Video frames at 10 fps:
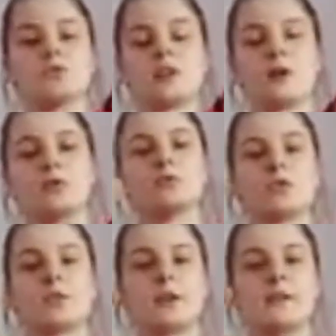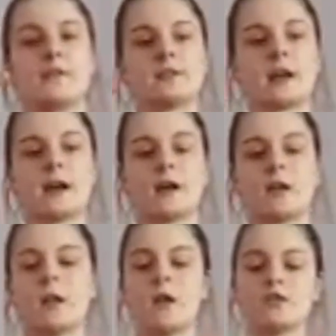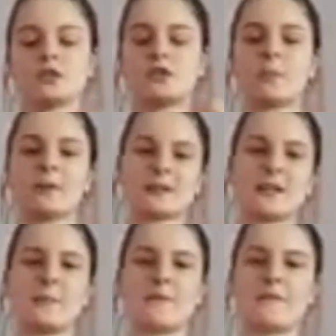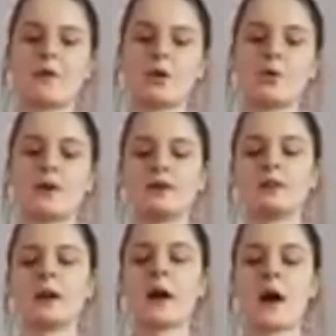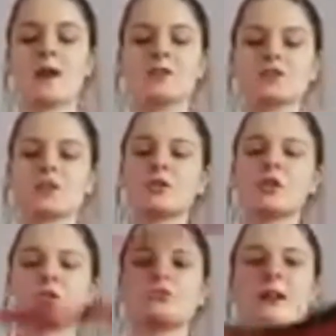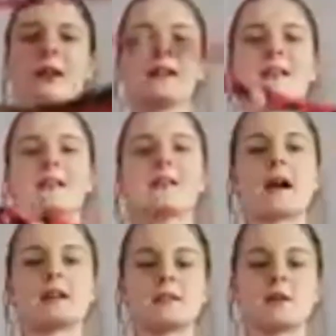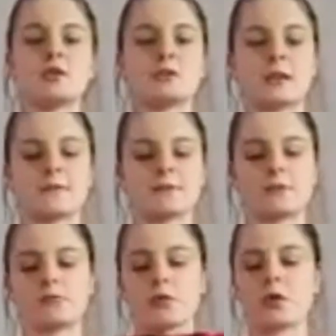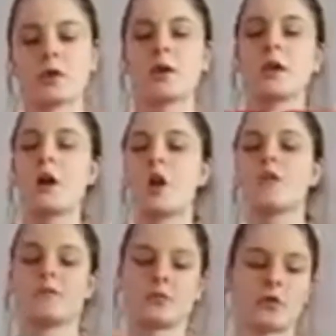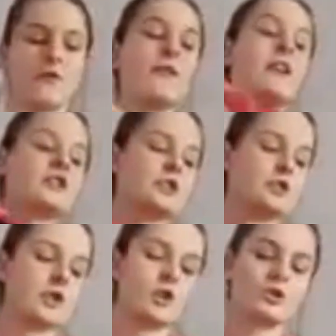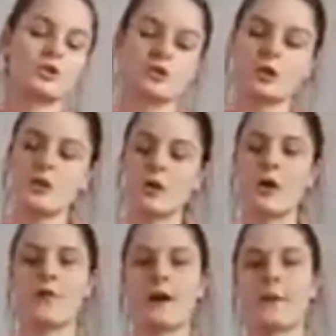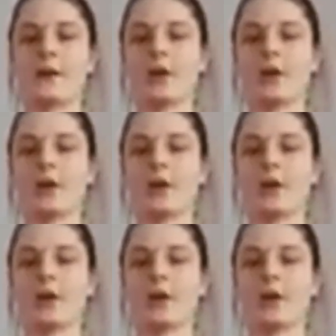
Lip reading: it underneath the tail to stop it slipping forward, and it just looks really nice, and it just gives the rug an overall finishing touch of how it